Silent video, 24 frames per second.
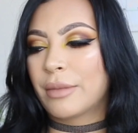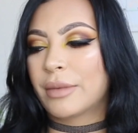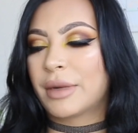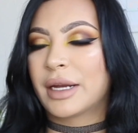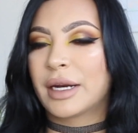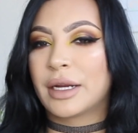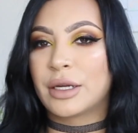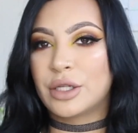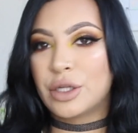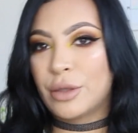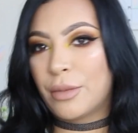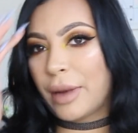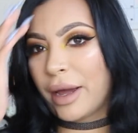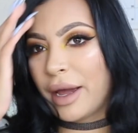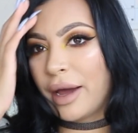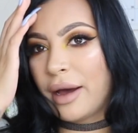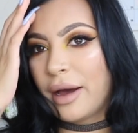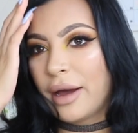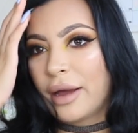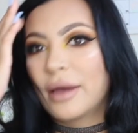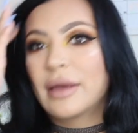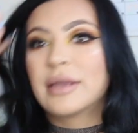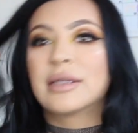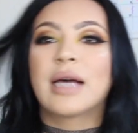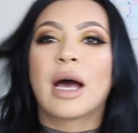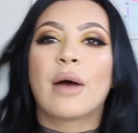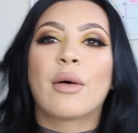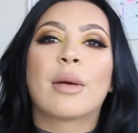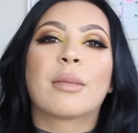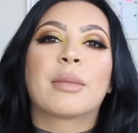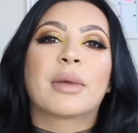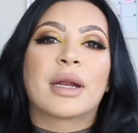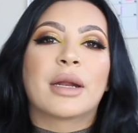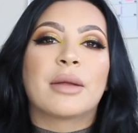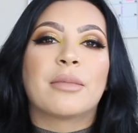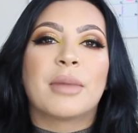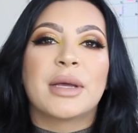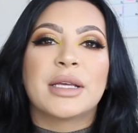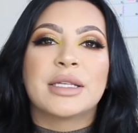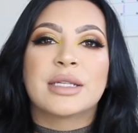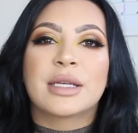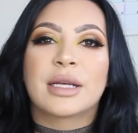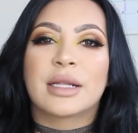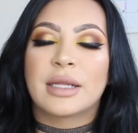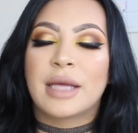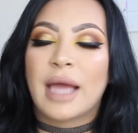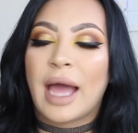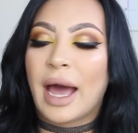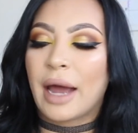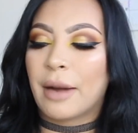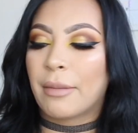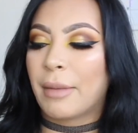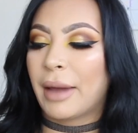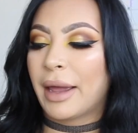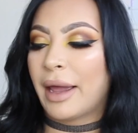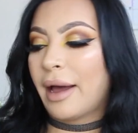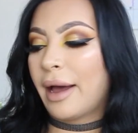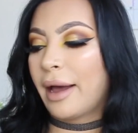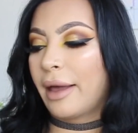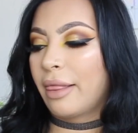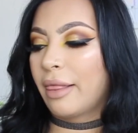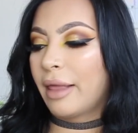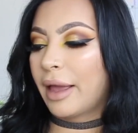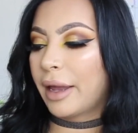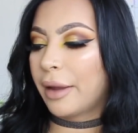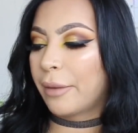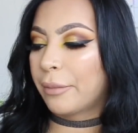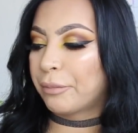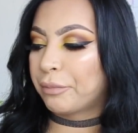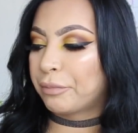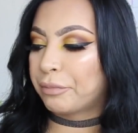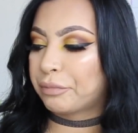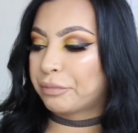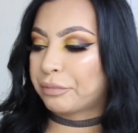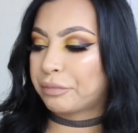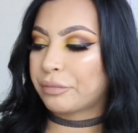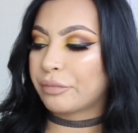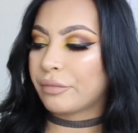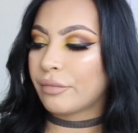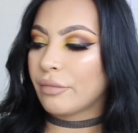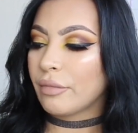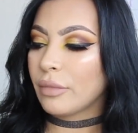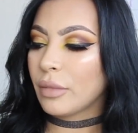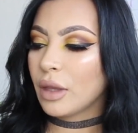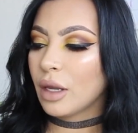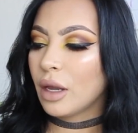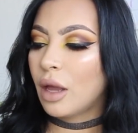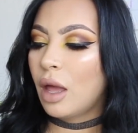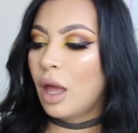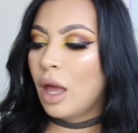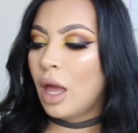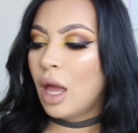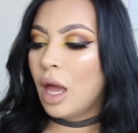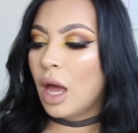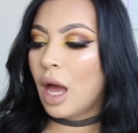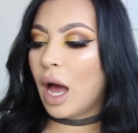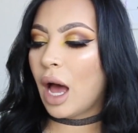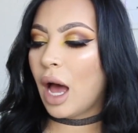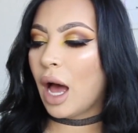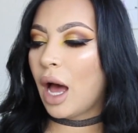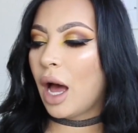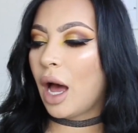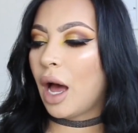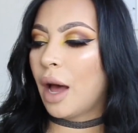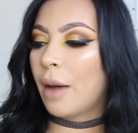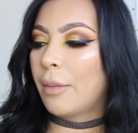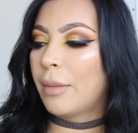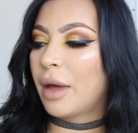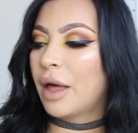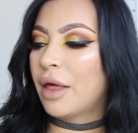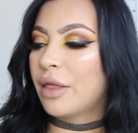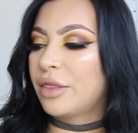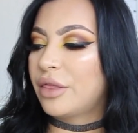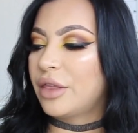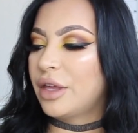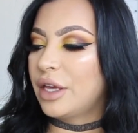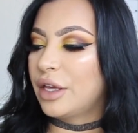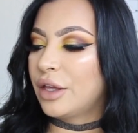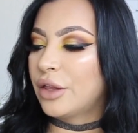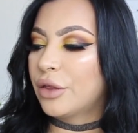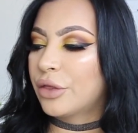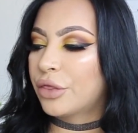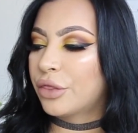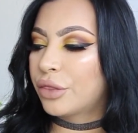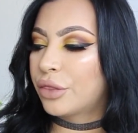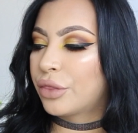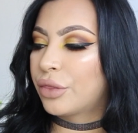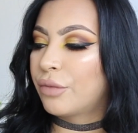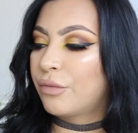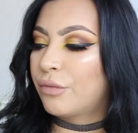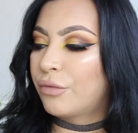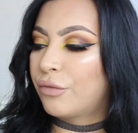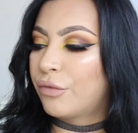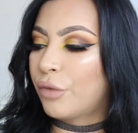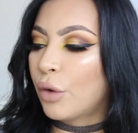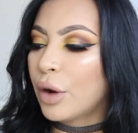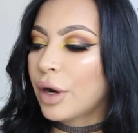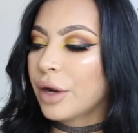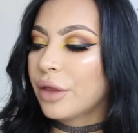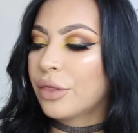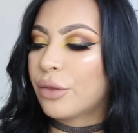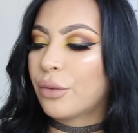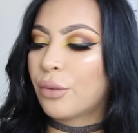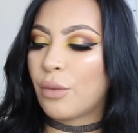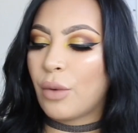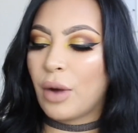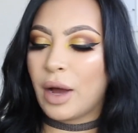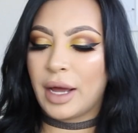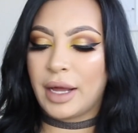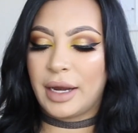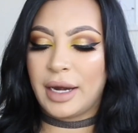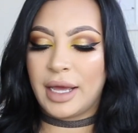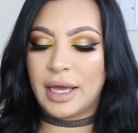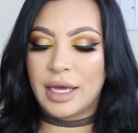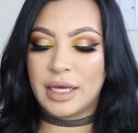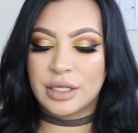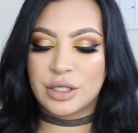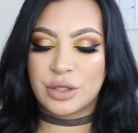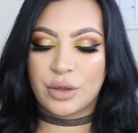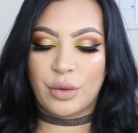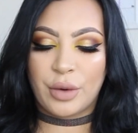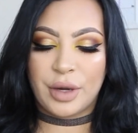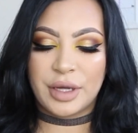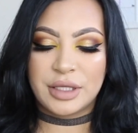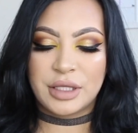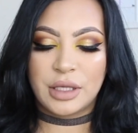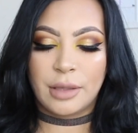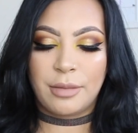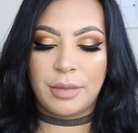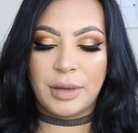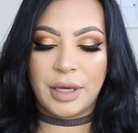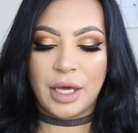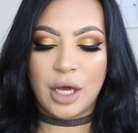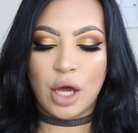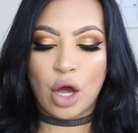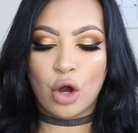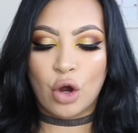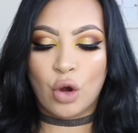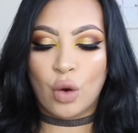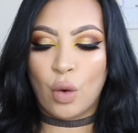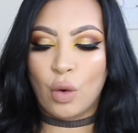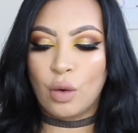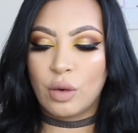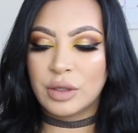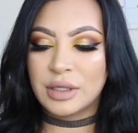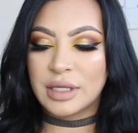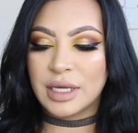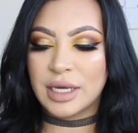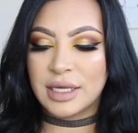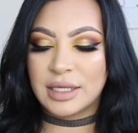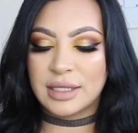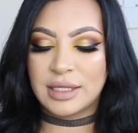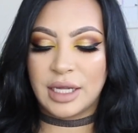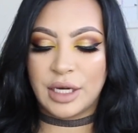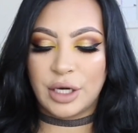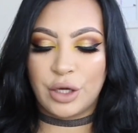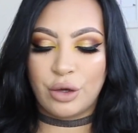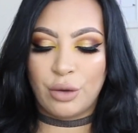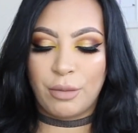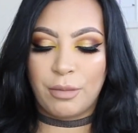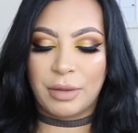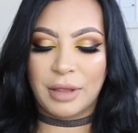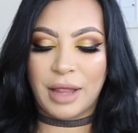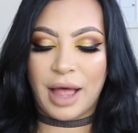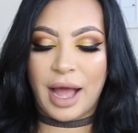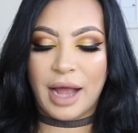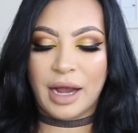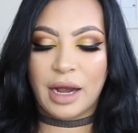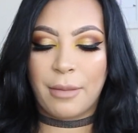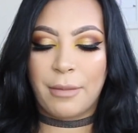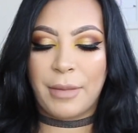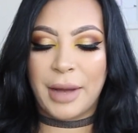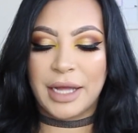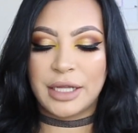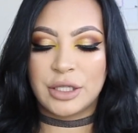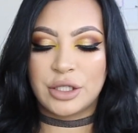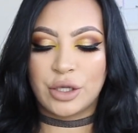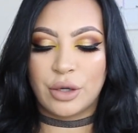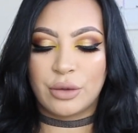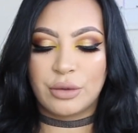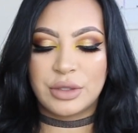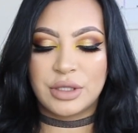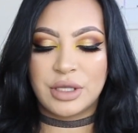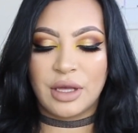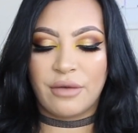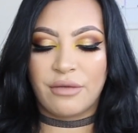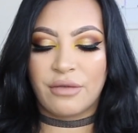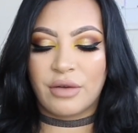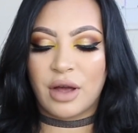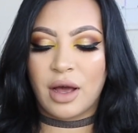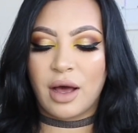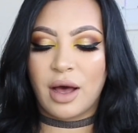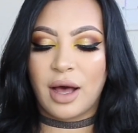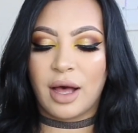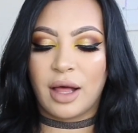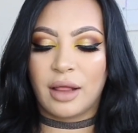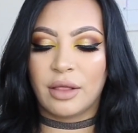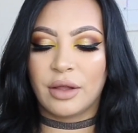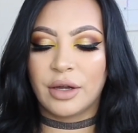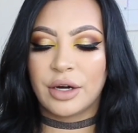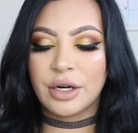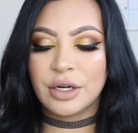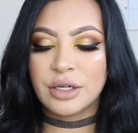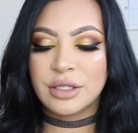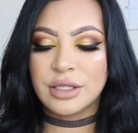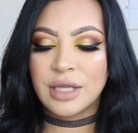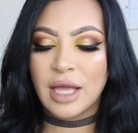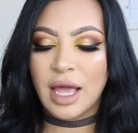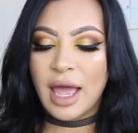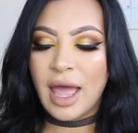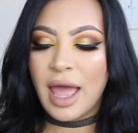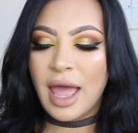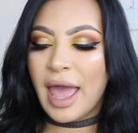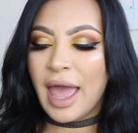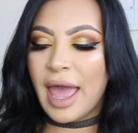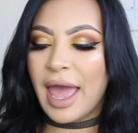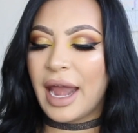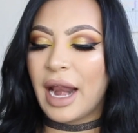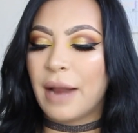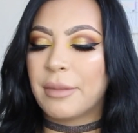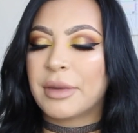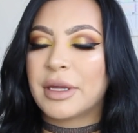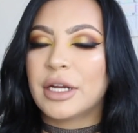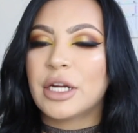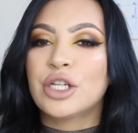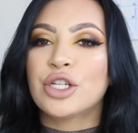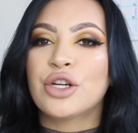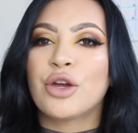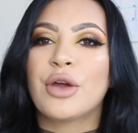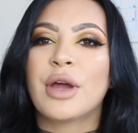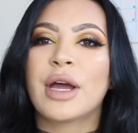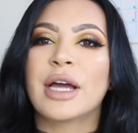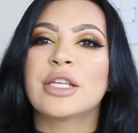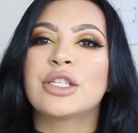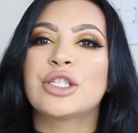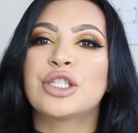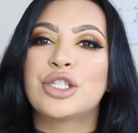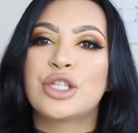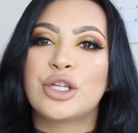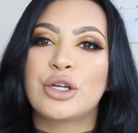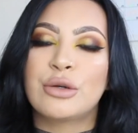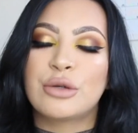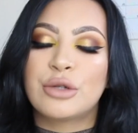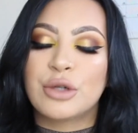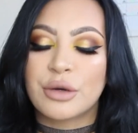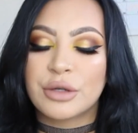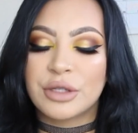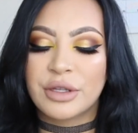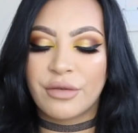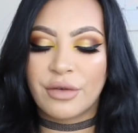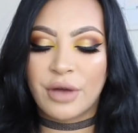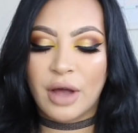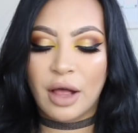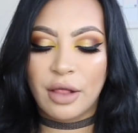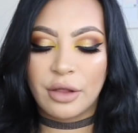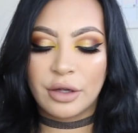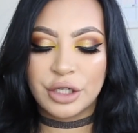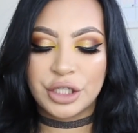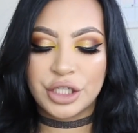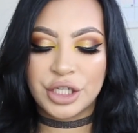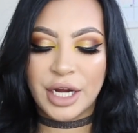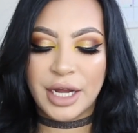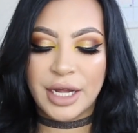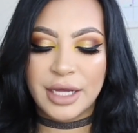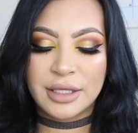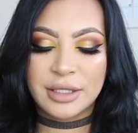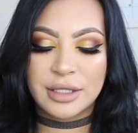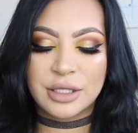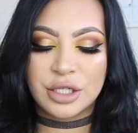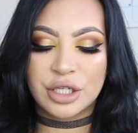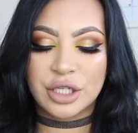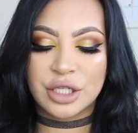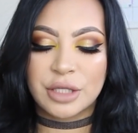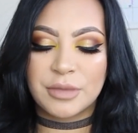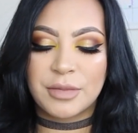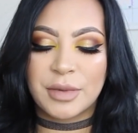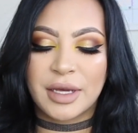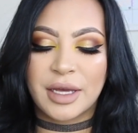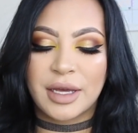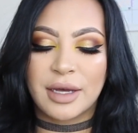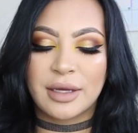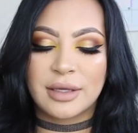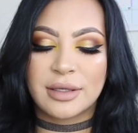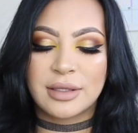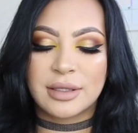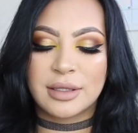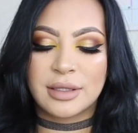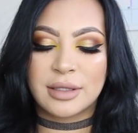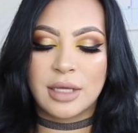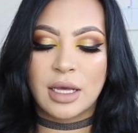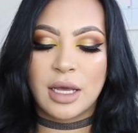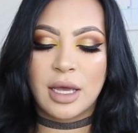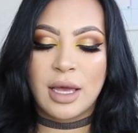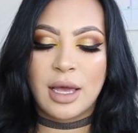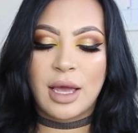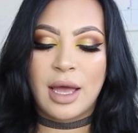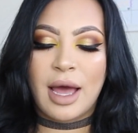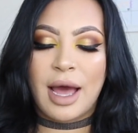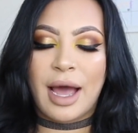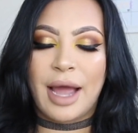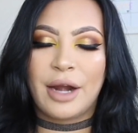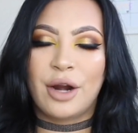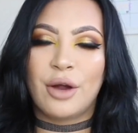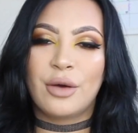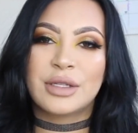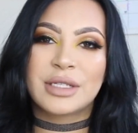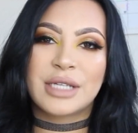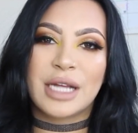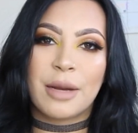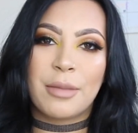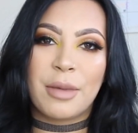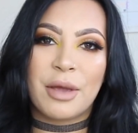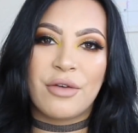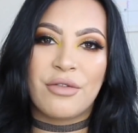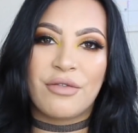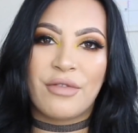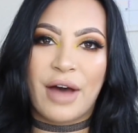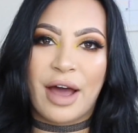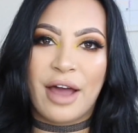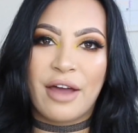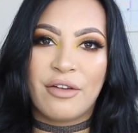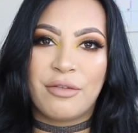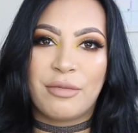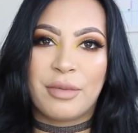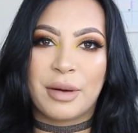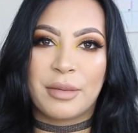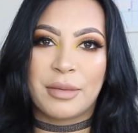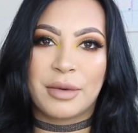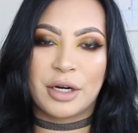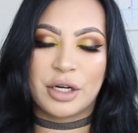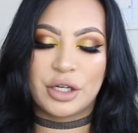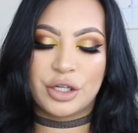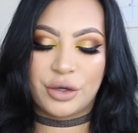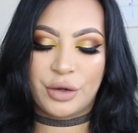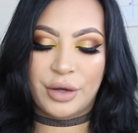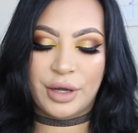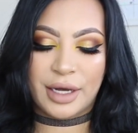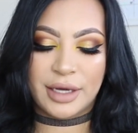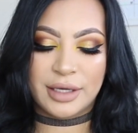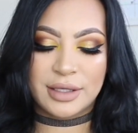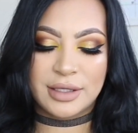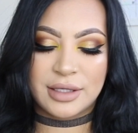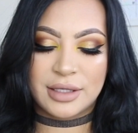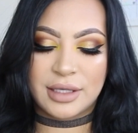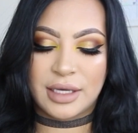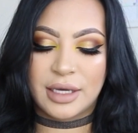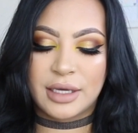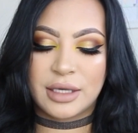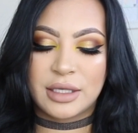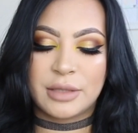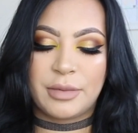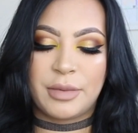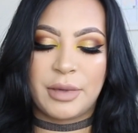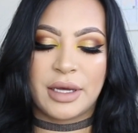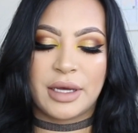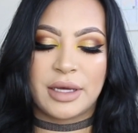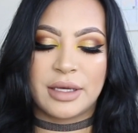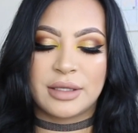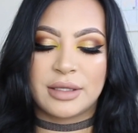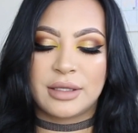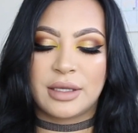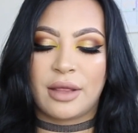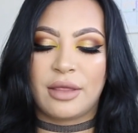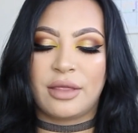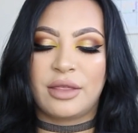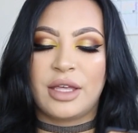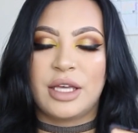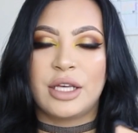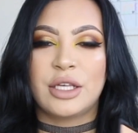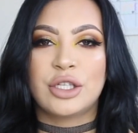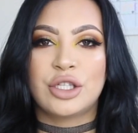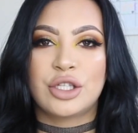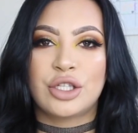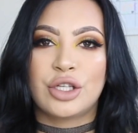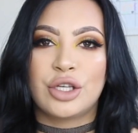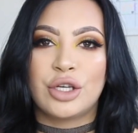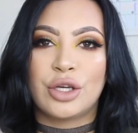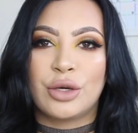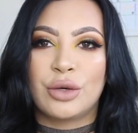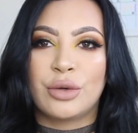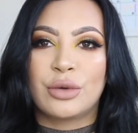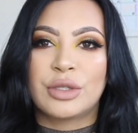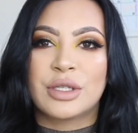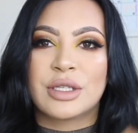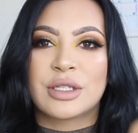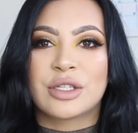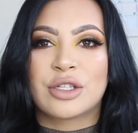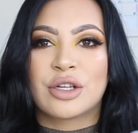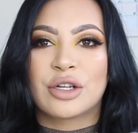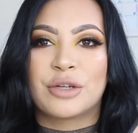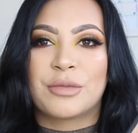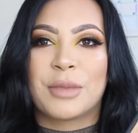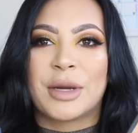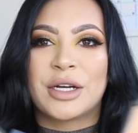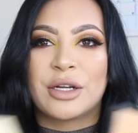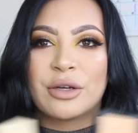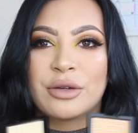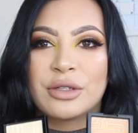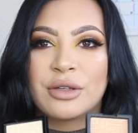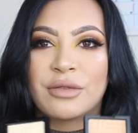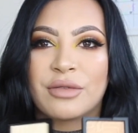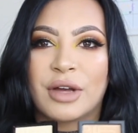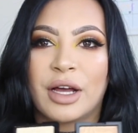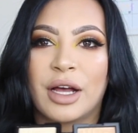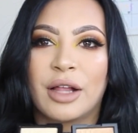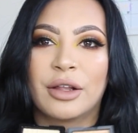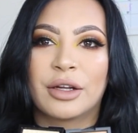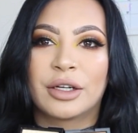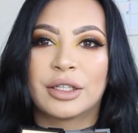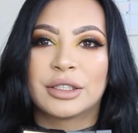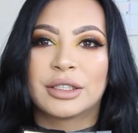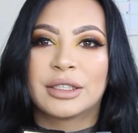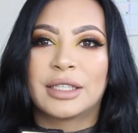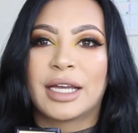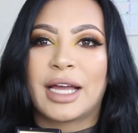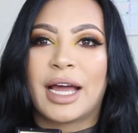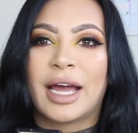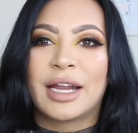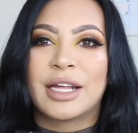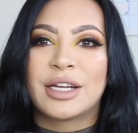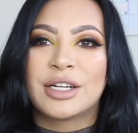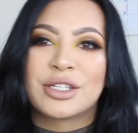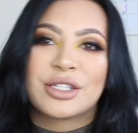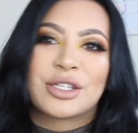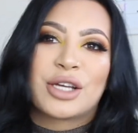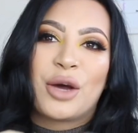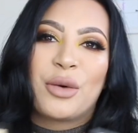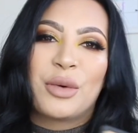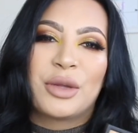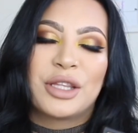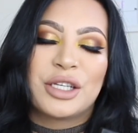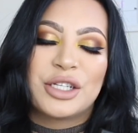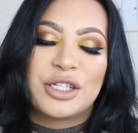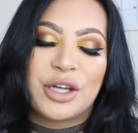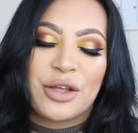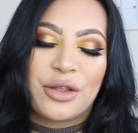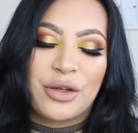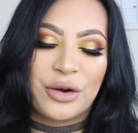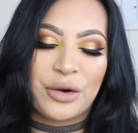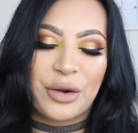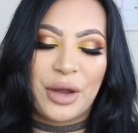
I'm going to do my is how I'm going to basically add my highlight. Um, the fourth one is going to be Gold is the New Black by Dose of Colors. And I'm going to show you guys two Dose of Color shades just because I know it's going to be five, but I'm going to show you guys six because these two, since they're by Dose of Colors, they kind of just go with each other,